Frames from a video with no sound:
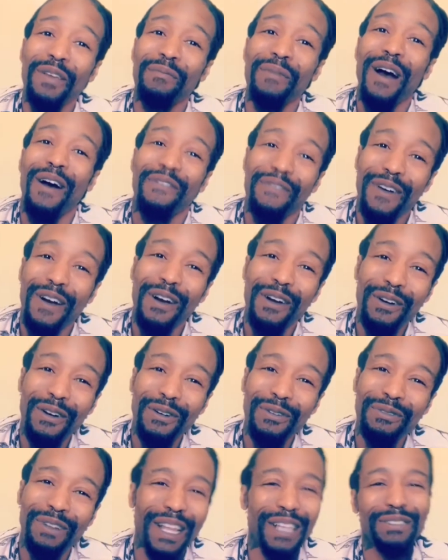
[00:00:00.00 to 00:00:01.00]
phone.
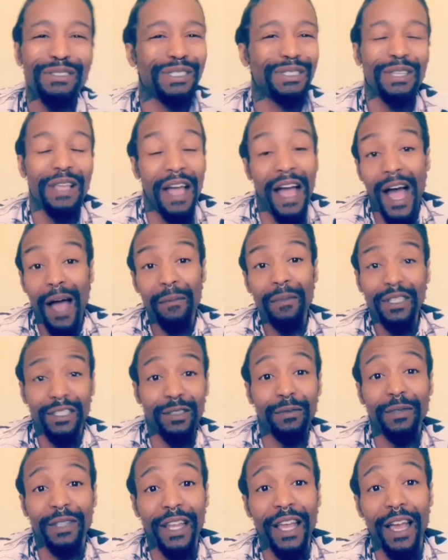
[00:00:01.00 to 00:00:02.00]
I must have been
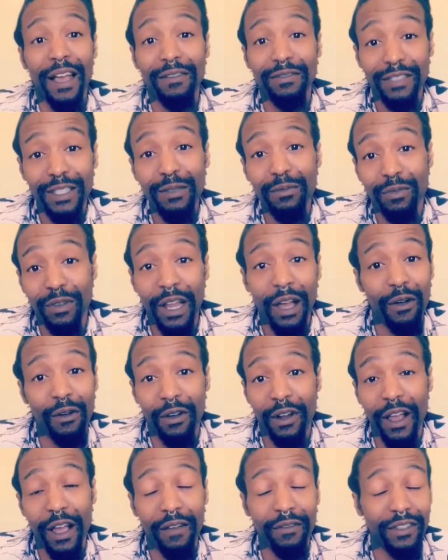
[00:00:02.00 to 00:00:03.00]
half asleep when I ordered half
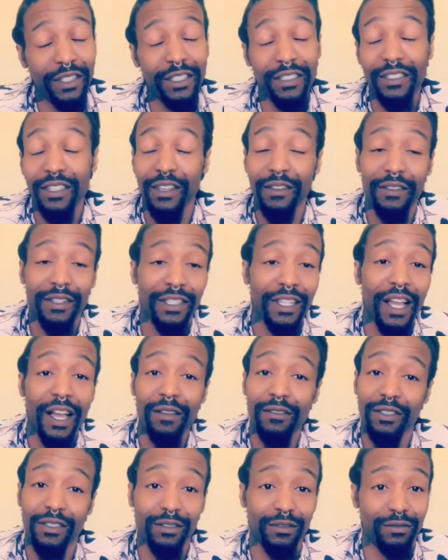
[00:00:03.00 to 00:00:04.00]
of this stuff because I was just
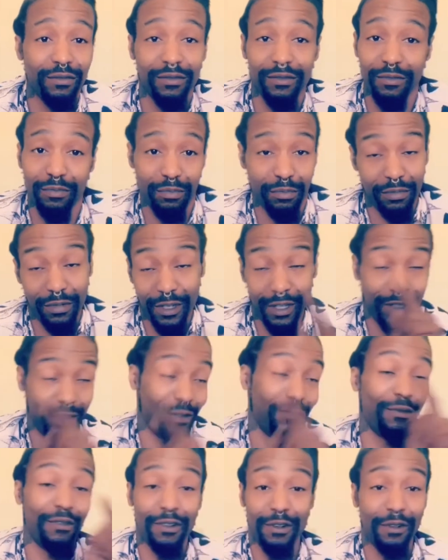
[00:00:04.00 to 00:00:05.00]
pressing
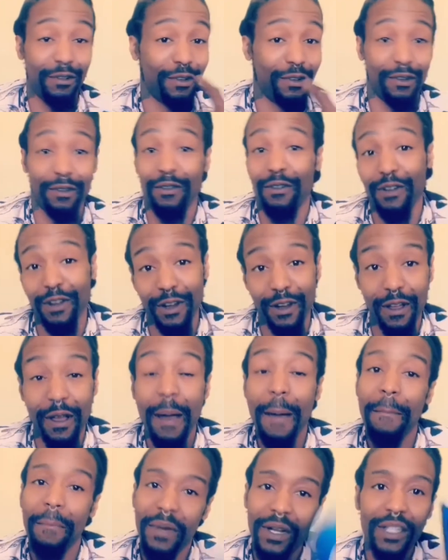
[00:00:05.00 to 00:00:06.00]
order. But
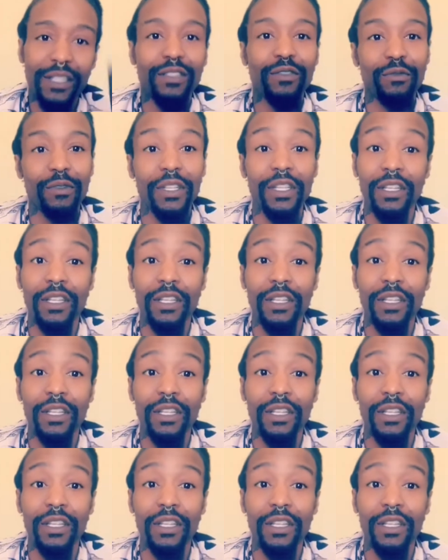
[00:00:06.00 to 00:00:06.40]
it's really good